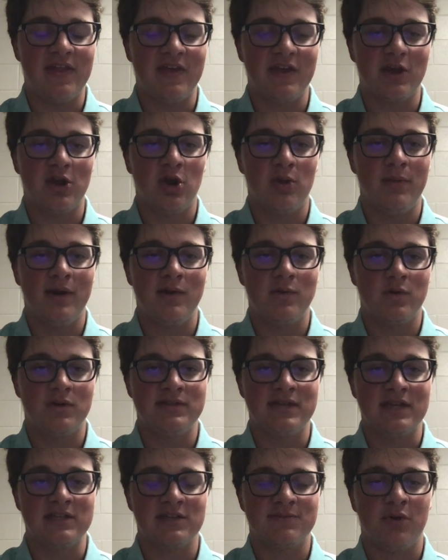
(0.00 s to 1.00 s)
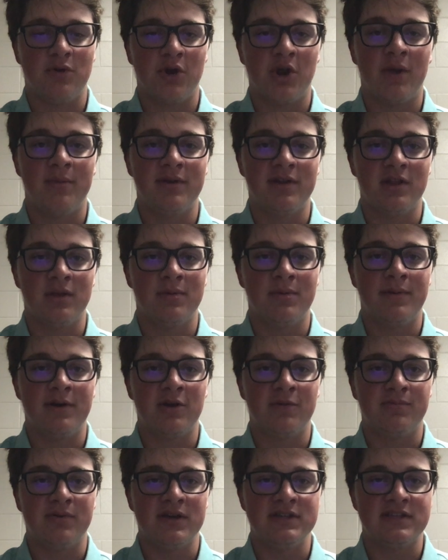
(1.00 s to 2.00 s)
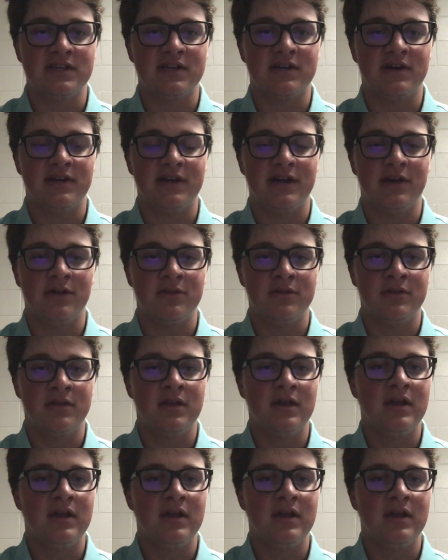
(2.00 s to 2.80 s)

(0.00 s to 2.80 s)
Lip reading: I think Herm Edwards has his program in a little bit better place than Clay Helton.